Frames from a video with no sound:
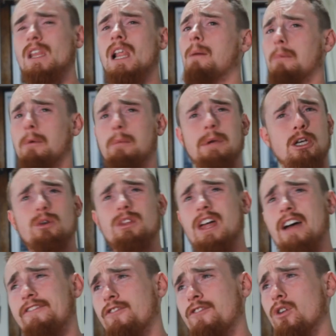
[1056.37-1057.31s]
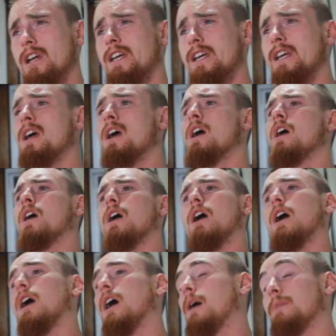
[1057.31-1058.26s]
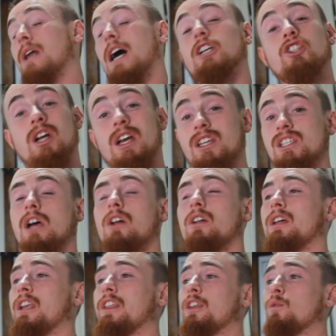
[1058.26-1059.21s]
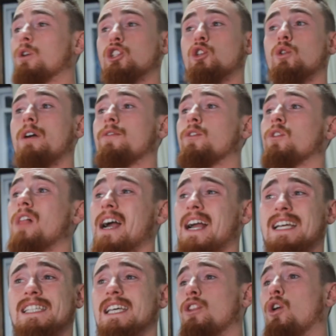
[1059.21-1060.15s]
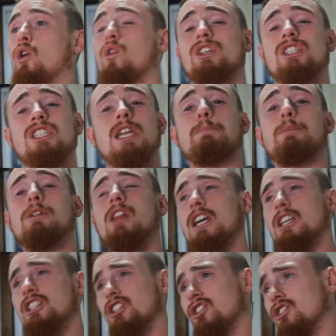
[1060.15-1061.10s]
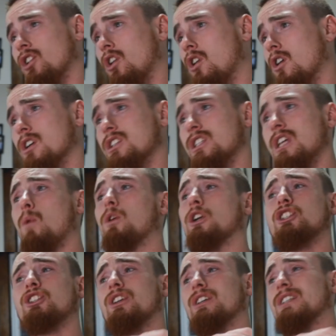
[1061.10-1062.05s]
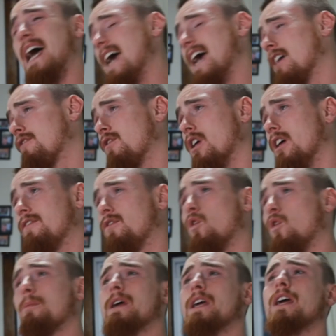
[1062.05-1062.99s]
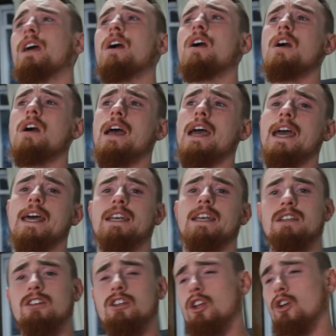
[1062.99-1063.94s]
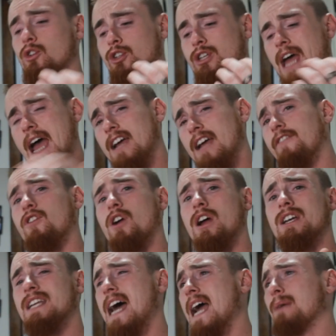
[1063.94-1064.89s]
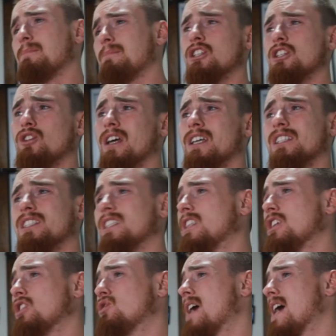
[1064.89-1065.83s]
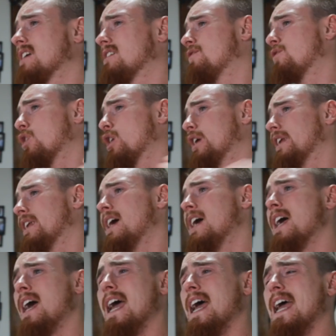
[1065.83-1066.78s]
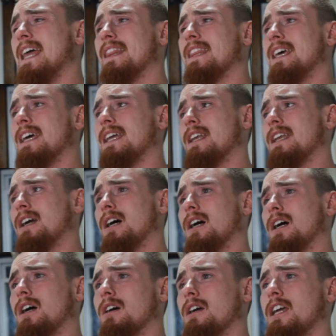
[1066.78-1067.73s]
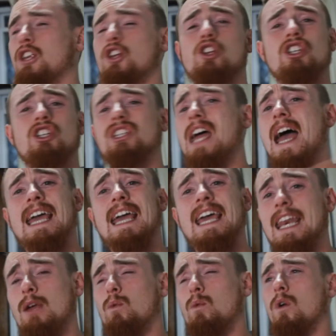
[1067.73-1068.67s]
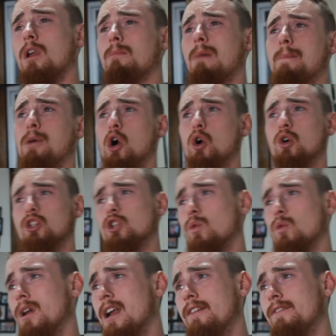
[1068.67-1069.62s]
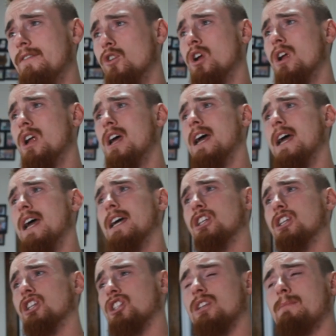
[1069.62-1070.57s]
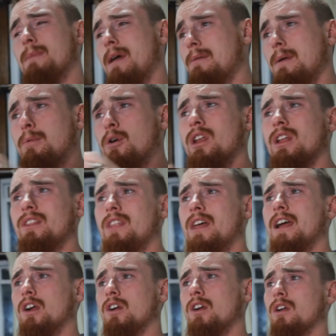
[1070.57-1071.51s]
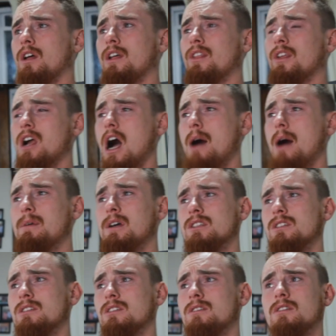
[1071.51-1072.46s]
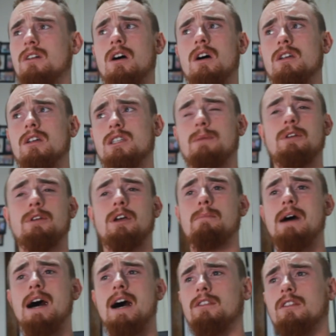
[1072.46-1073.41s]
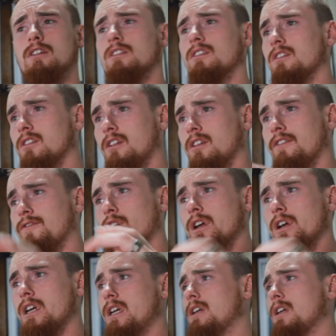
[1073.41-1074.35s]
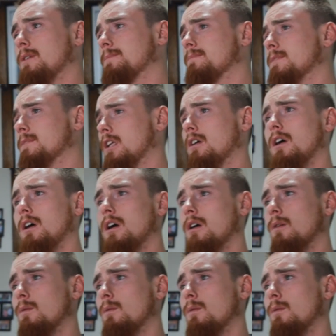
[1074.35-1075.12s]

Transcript: I'm going to be doing that free. Uh, I'm not trying to sell anything whatsoever. Like I said, the only stipulations are is I want you to tag a friend for me, and uh, tag your friend, tag me, so I can see that you tagged a friend. And then, uh, and you can just tag any one of my posts or whatever, and just maybe put in there in the comments uh, something about the the free, uh,